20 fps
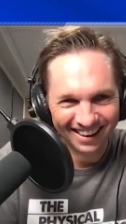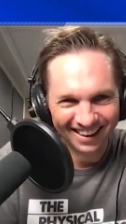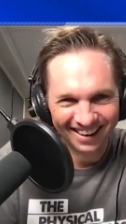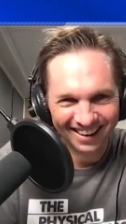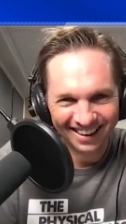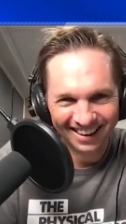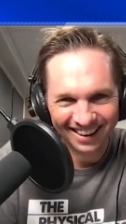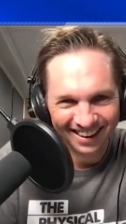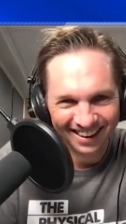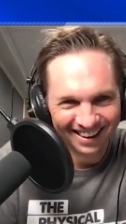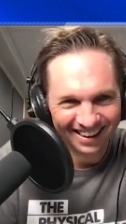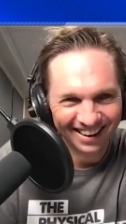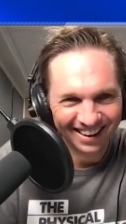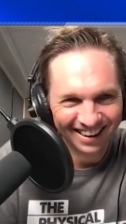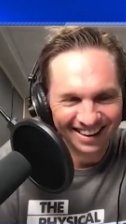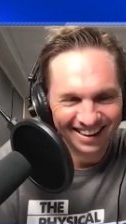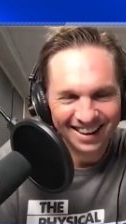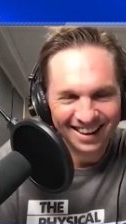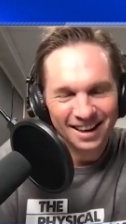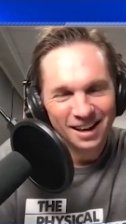coffee.
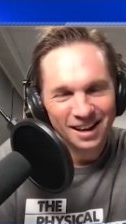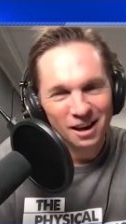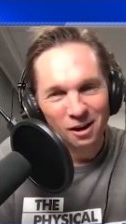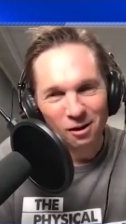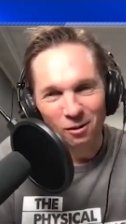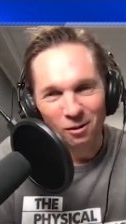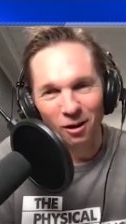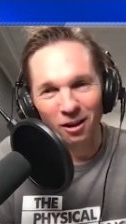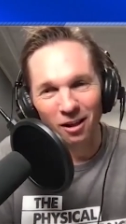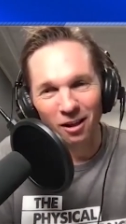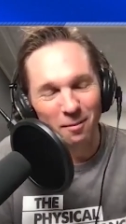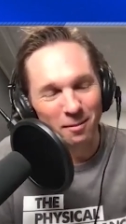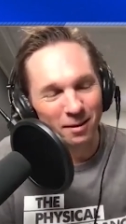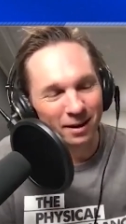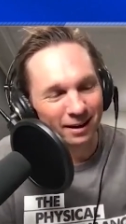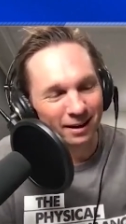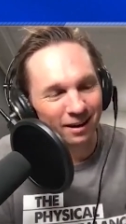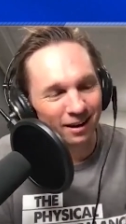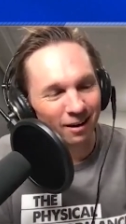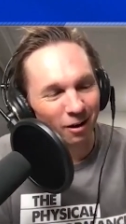Well,
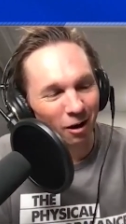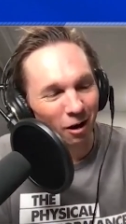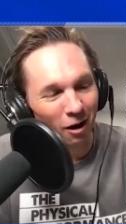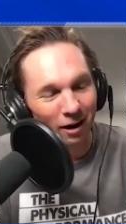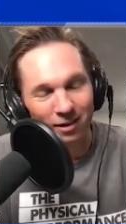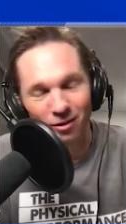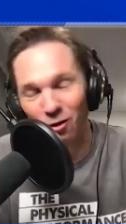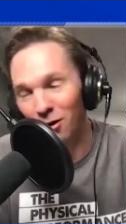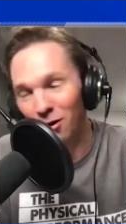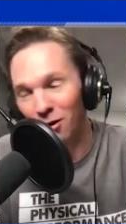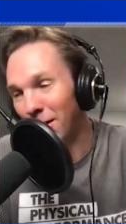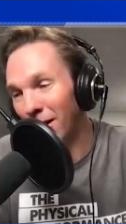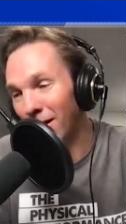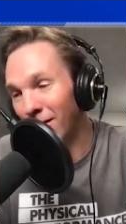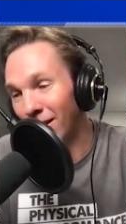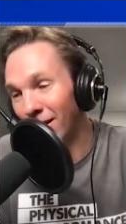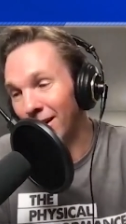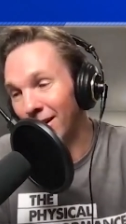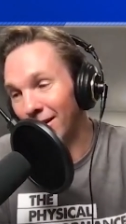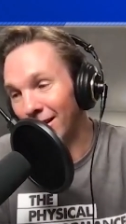I talk about
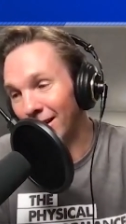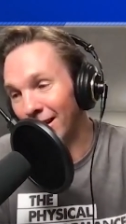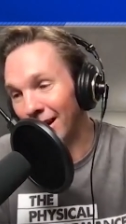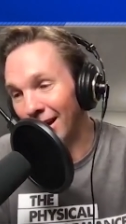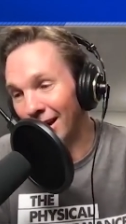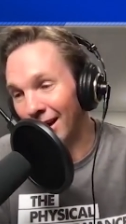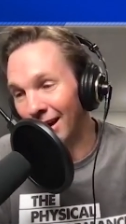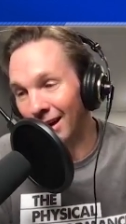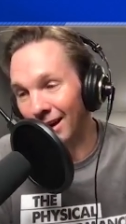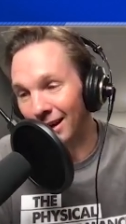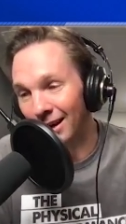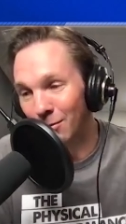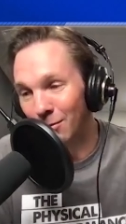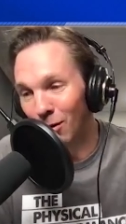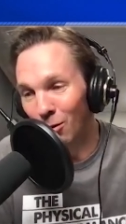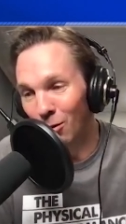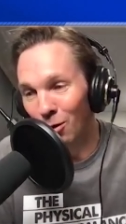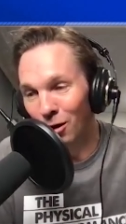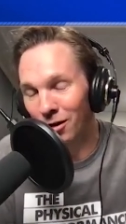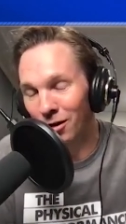regularly in
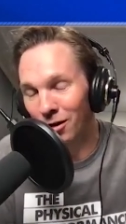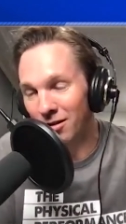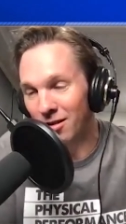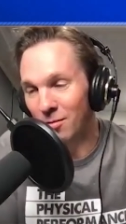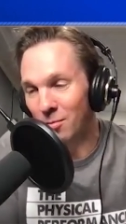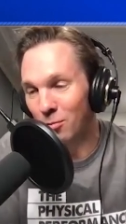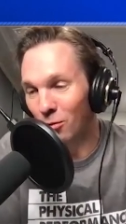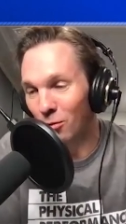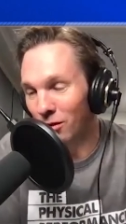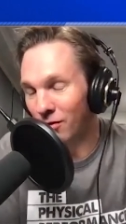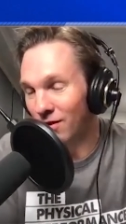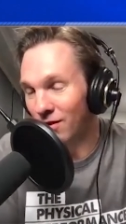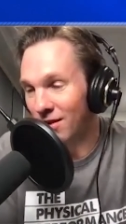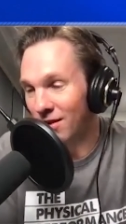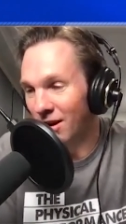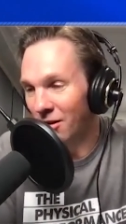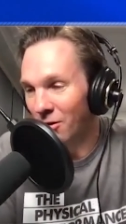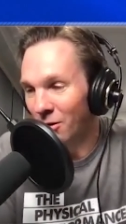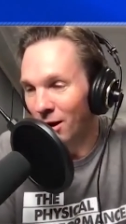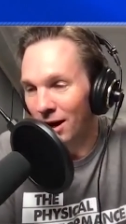my work as a sports
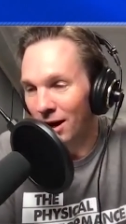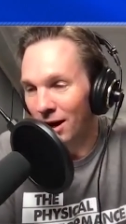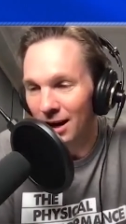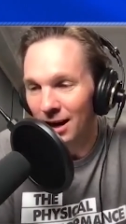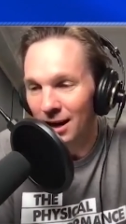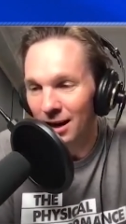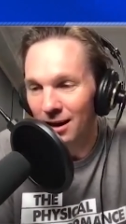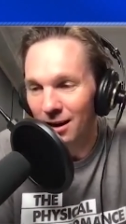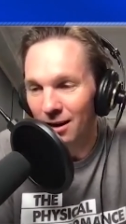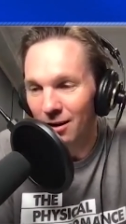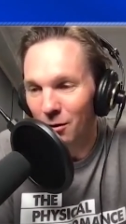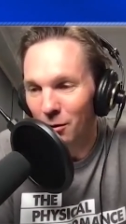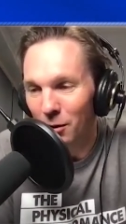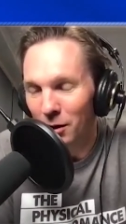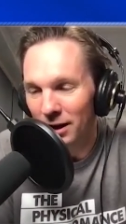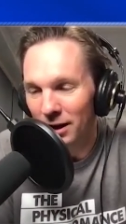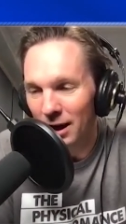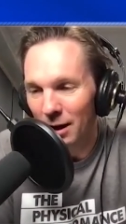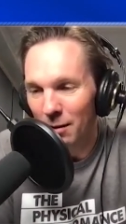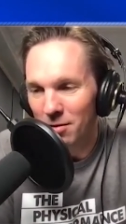physio,
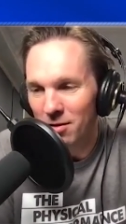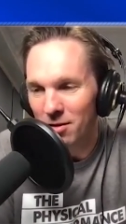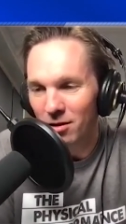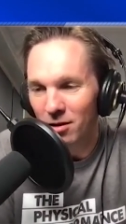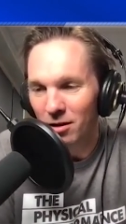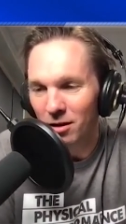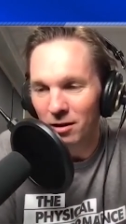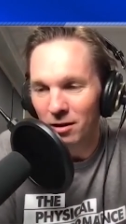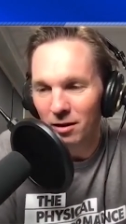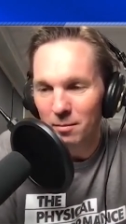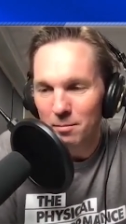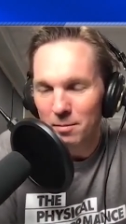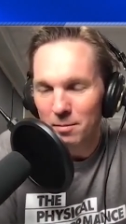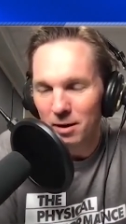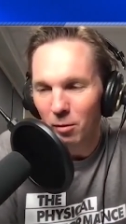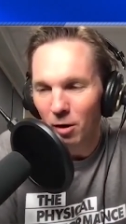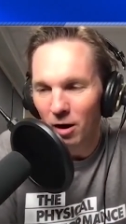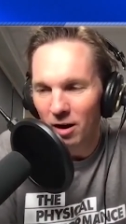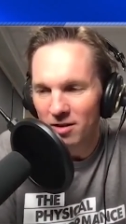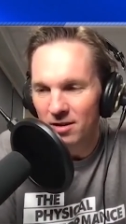when it comes to
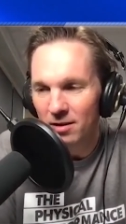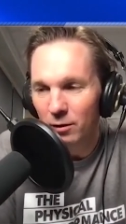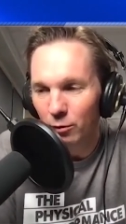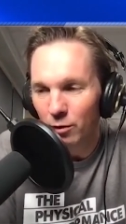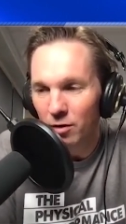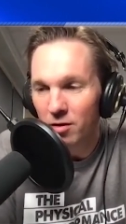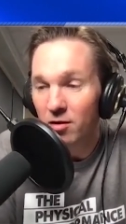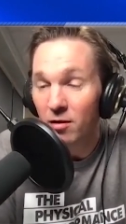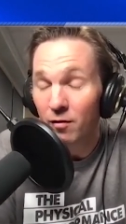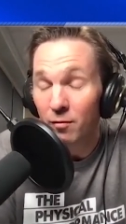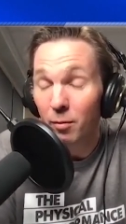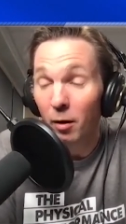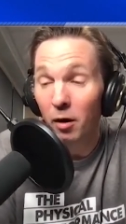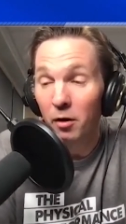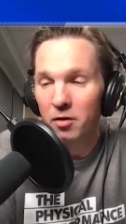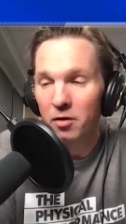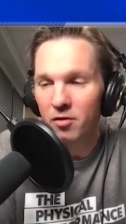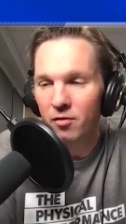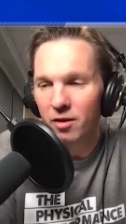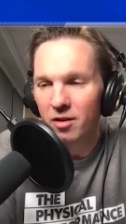minimizing the risk of
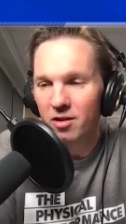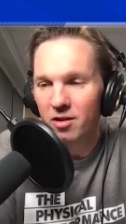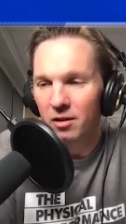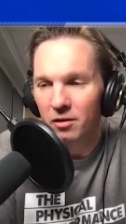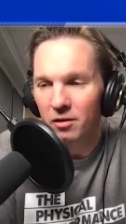bone stress